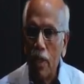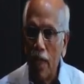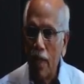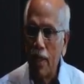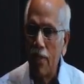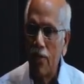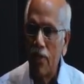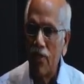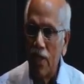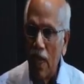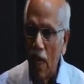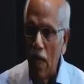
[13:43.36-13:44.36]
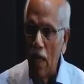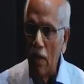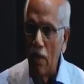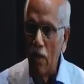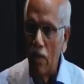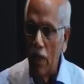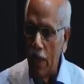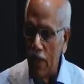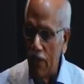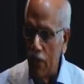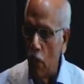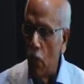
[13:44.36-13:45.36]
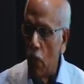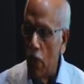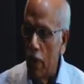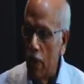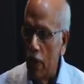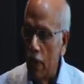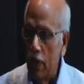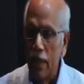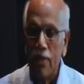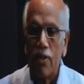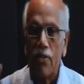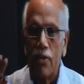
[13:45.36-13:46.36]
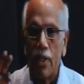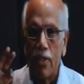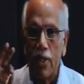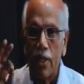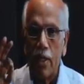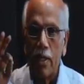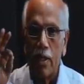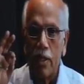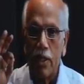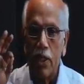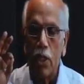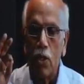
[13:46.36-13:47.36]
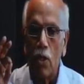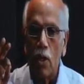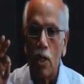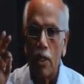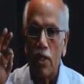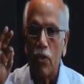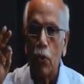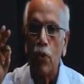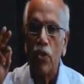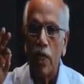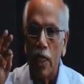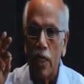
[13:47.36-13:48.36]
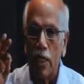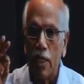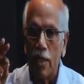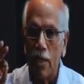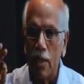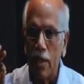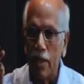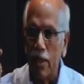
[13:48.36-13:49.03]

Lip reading: That is a cell, when it's told, there's a gene called the suicidal gene.